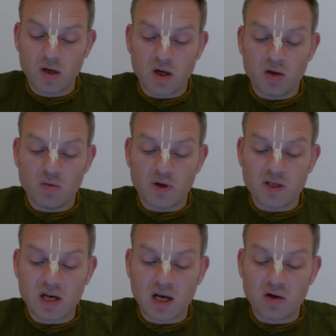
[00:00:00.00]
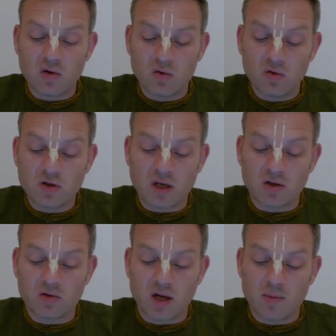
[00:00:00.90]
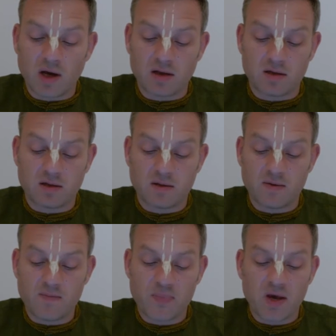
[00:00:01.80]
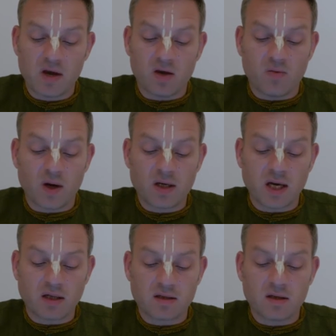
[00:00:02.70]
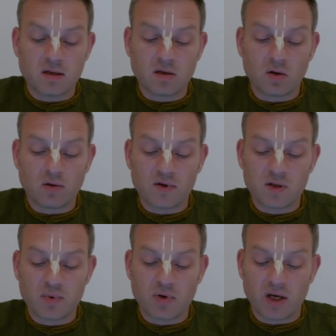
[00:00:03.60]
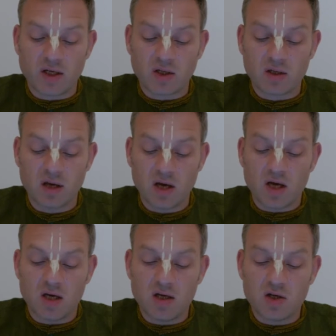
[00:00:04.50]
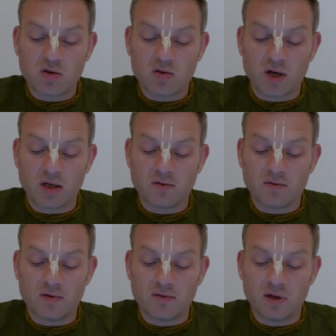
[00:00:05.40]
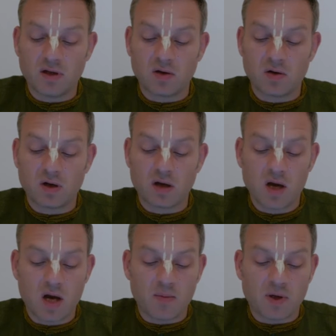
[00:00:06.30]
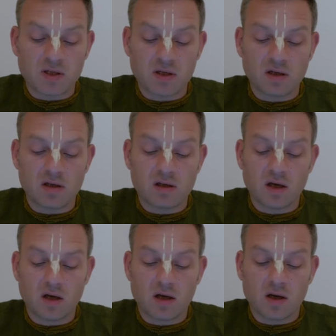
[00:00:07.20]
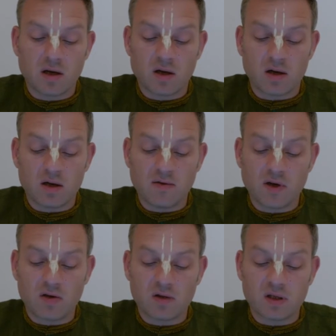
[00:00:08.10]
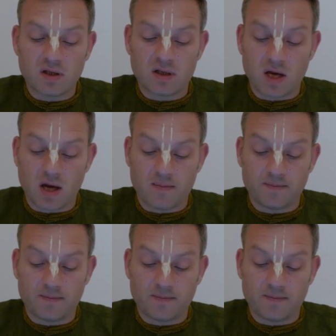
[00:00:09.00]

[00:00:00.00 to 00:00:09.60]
You must let loose to help others. If one gets this sort of inspiration, he should try to fulfill the order, but still difficulty is there.